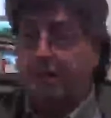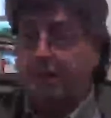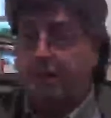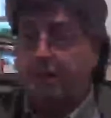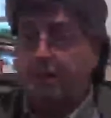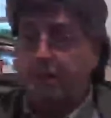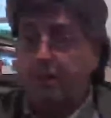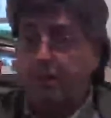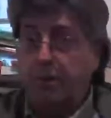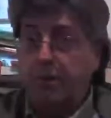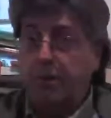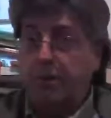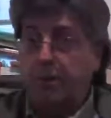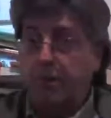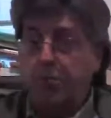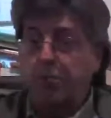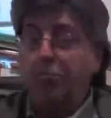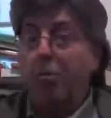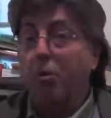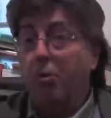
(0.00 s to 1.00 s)
a criminal. He
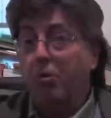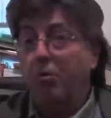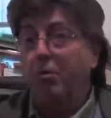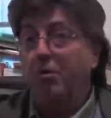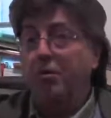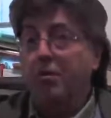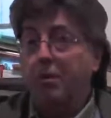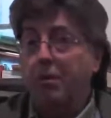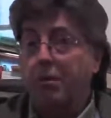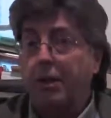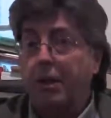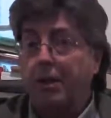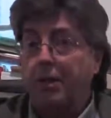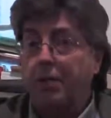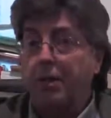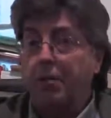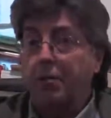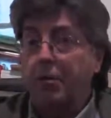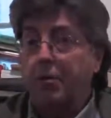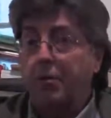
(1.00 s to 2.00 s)
was born to be a
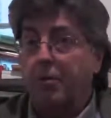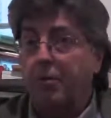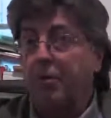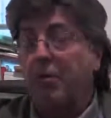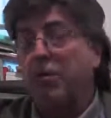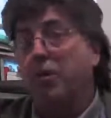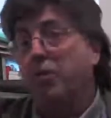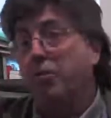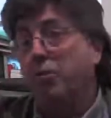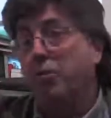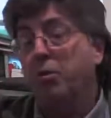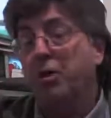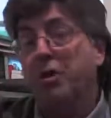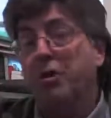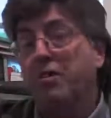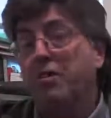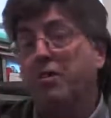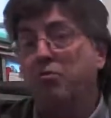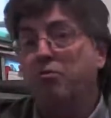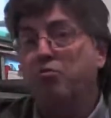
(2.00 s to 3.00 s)
criminal, although he
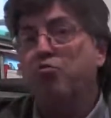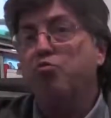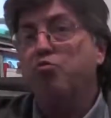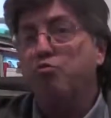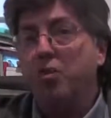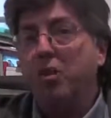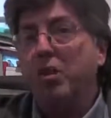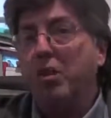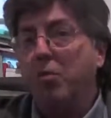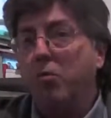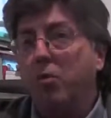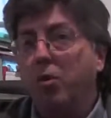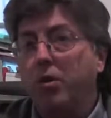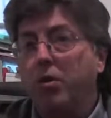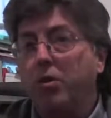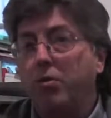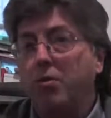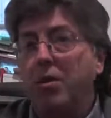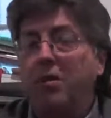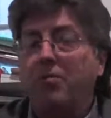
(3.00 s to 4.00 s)
doesn't really want
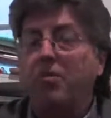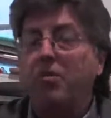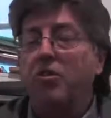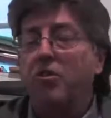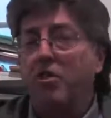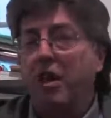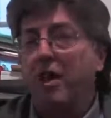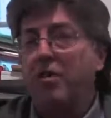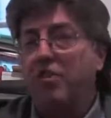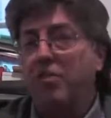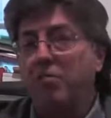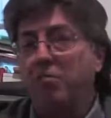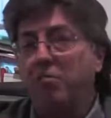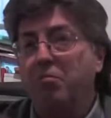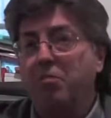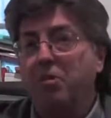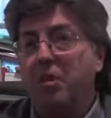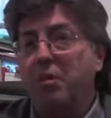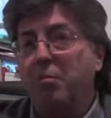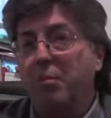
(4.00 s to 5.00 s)
to be. If you scratch him
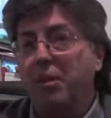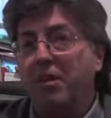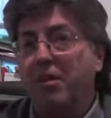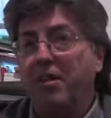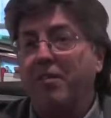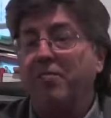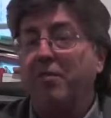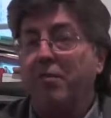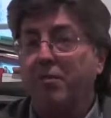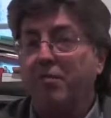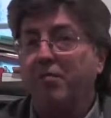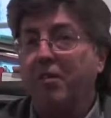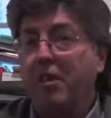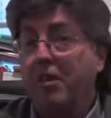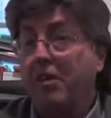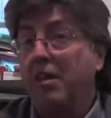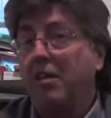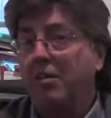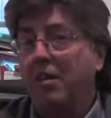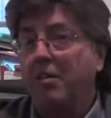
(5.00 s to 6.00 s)
deeply enough, you'll find
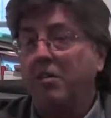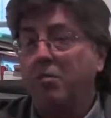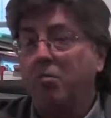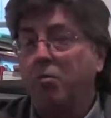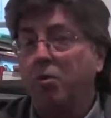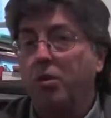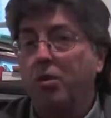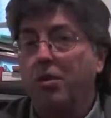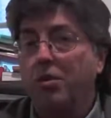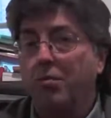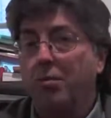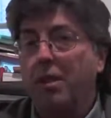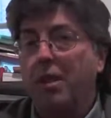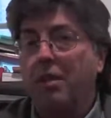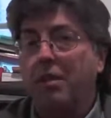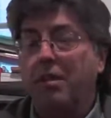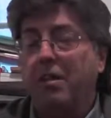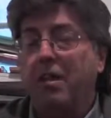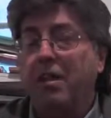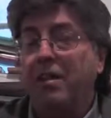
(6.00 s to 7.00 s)
that he doesn't want to be
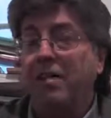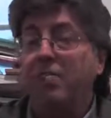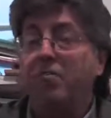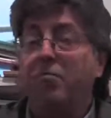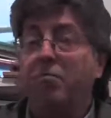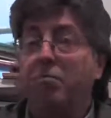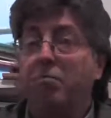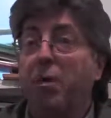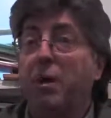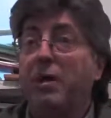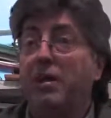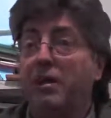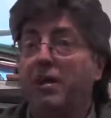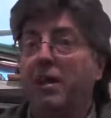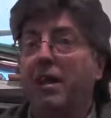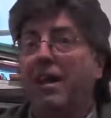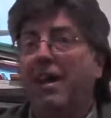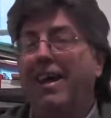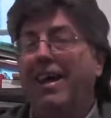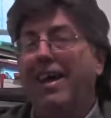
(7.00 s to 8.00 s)
in the life, but
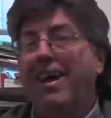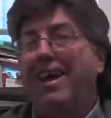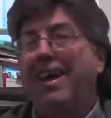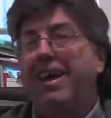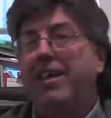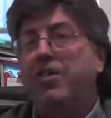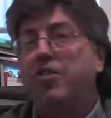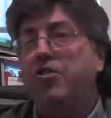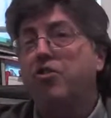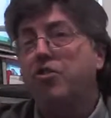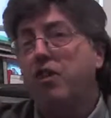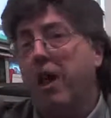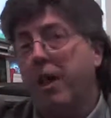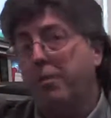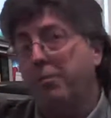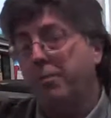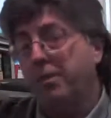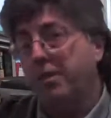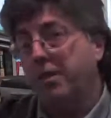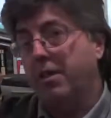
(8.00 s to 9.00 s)
he's
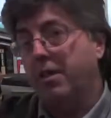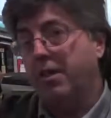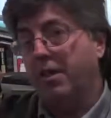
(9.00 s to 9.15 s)
trapped